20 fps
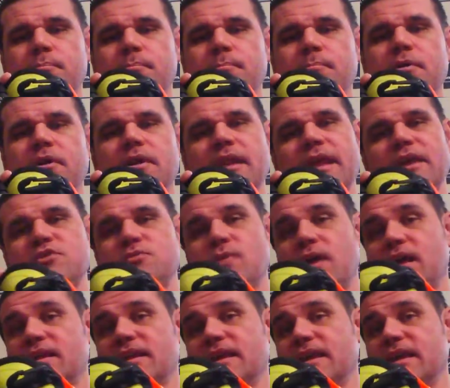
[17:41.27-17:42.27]
But in
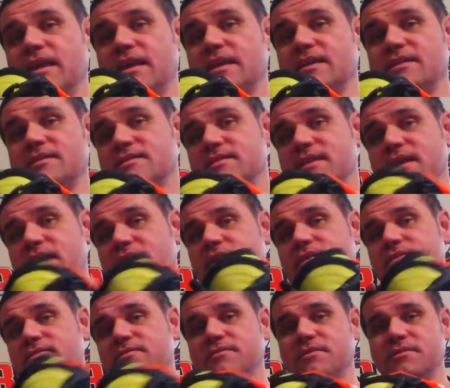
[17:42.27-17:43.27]
actuality, it's a
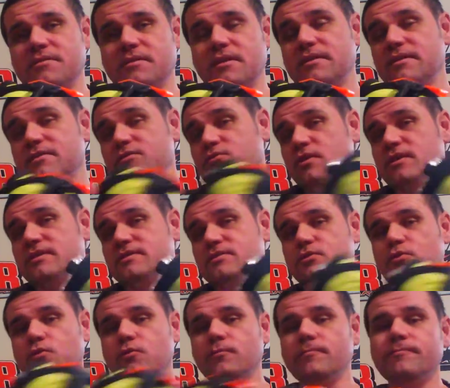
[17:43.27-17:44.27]
distress
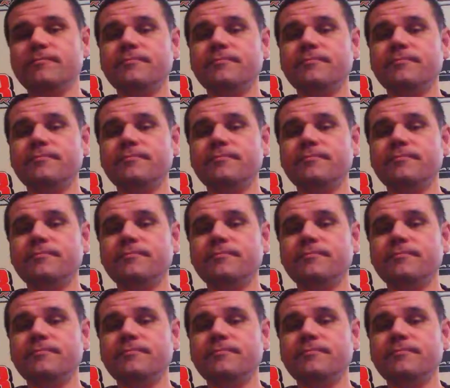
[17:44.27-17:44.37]
tube.